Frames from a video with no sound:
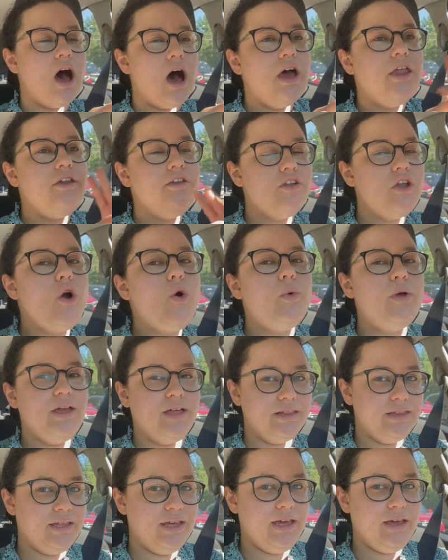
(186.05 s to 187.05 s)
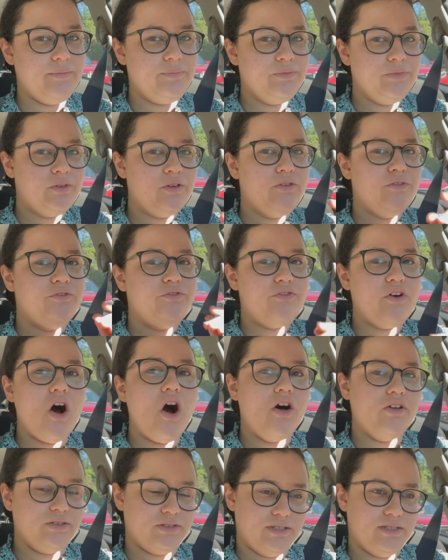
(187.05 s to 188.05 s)
unknowingly
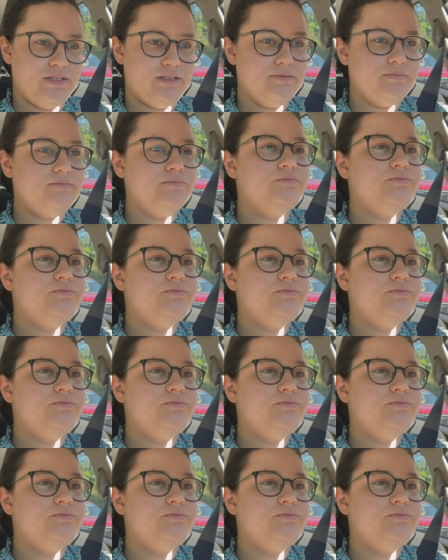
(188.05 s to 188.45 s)
false.